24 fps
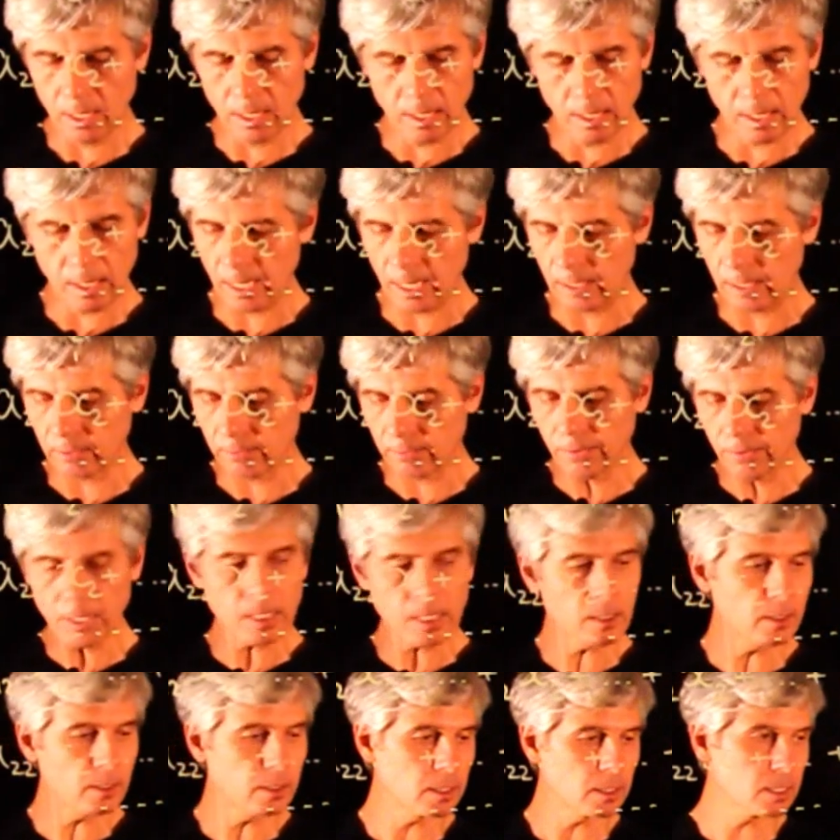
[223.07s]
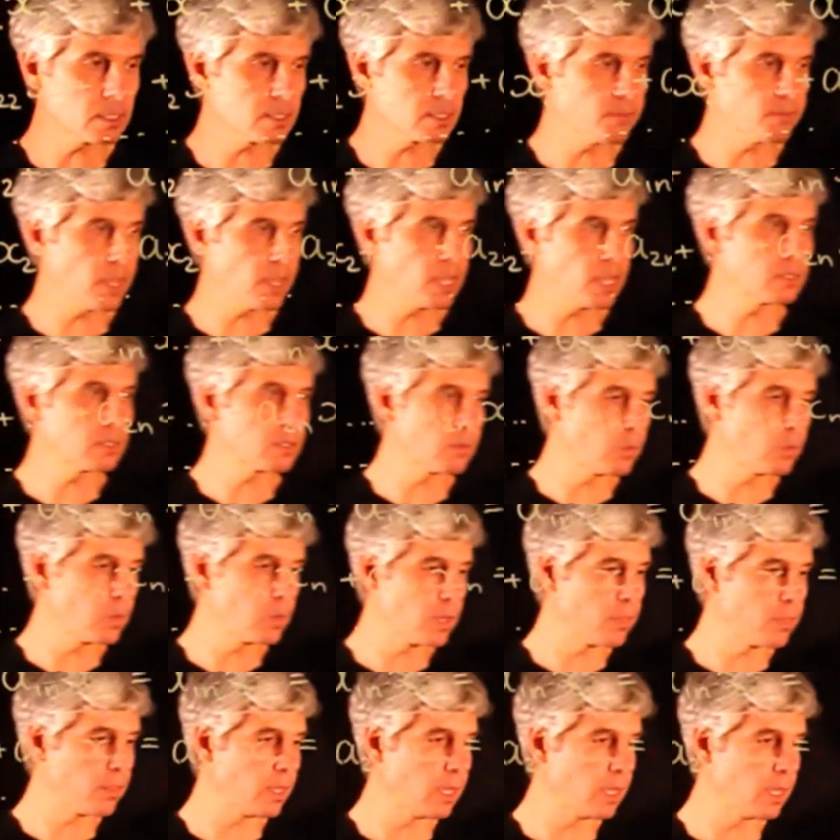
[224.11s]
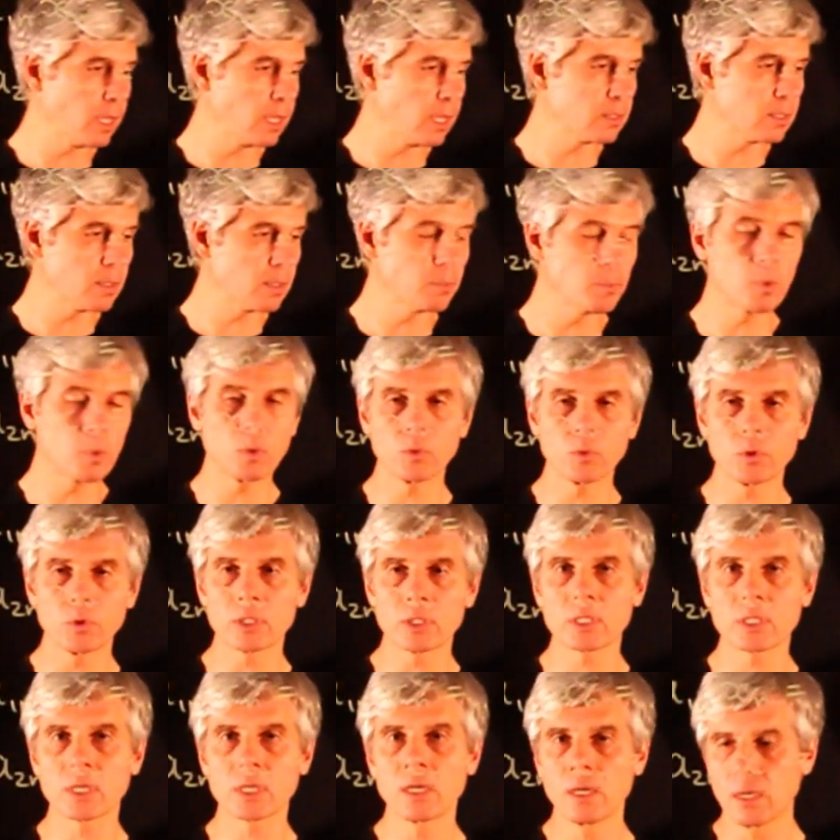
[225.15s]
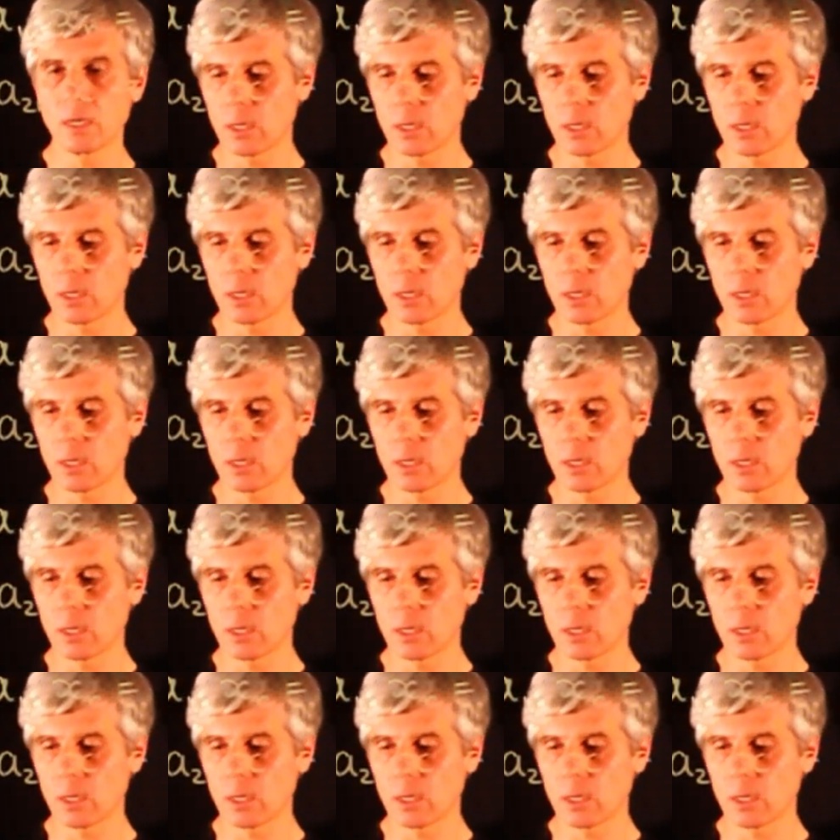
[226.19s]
and V is a vector with n components.